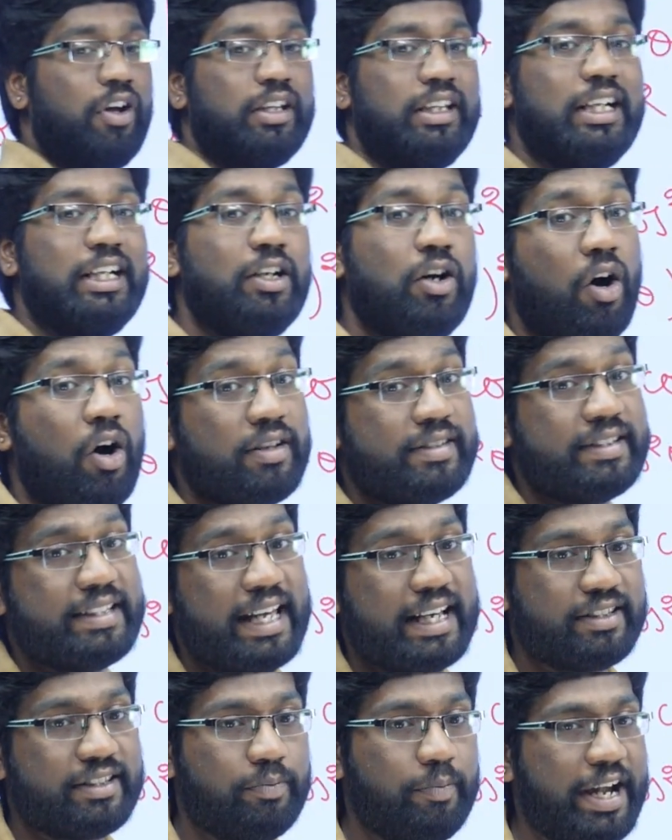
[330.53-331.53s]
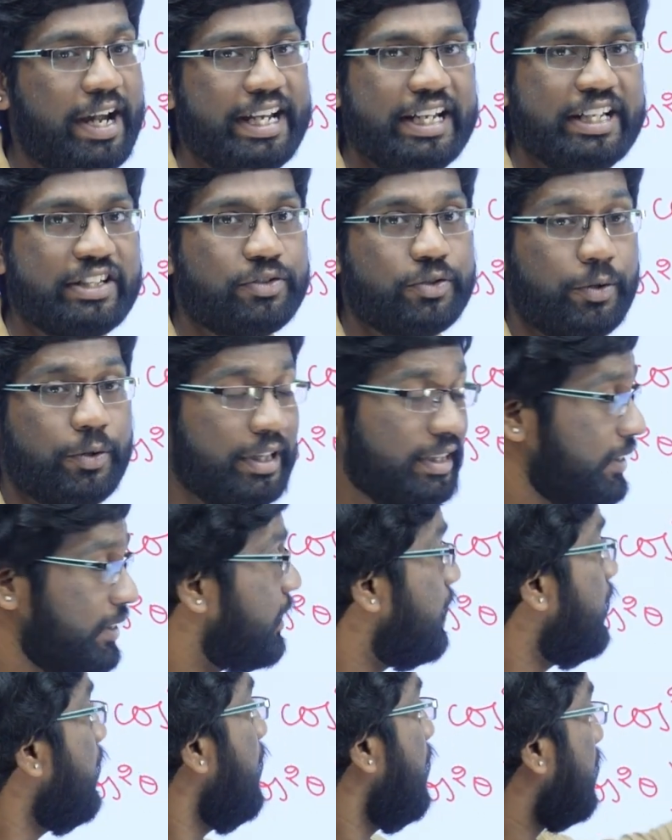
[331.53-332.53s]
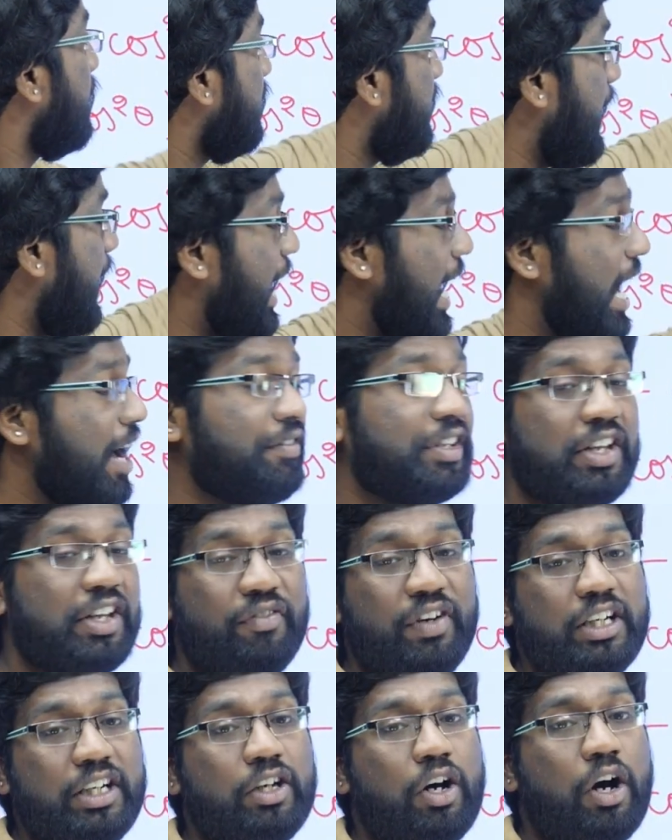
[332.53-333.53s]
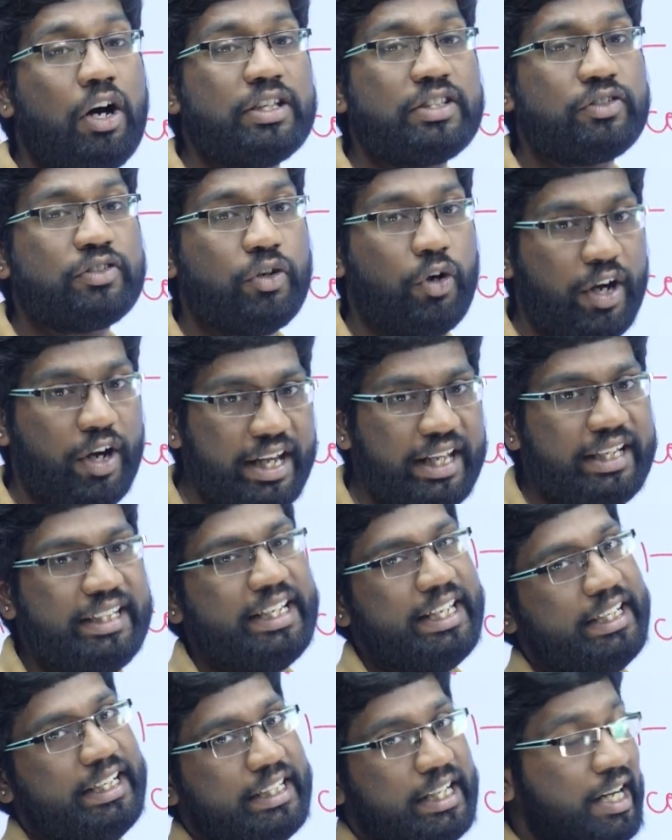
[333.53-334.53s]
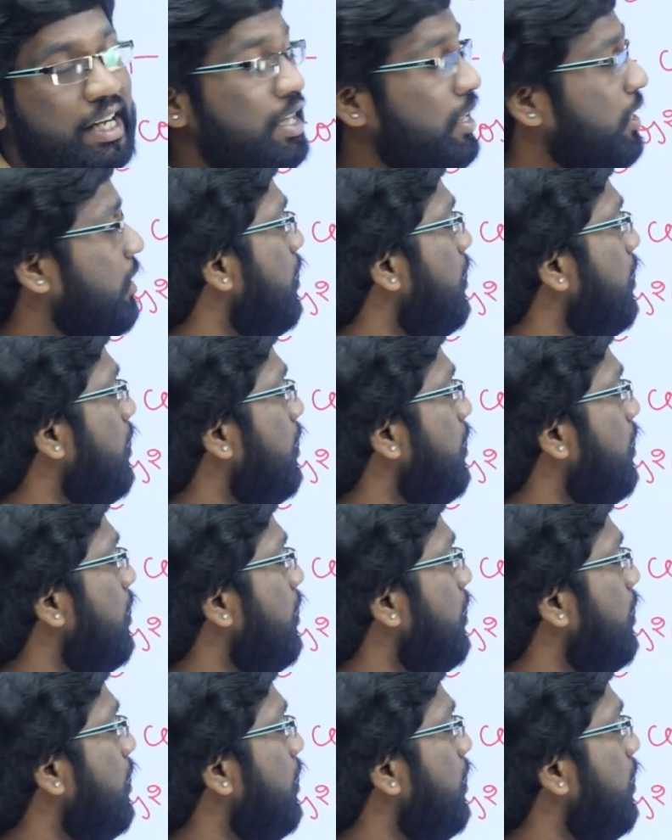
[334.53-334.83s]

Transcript: the cos x, my dear students. They have given cos square theta.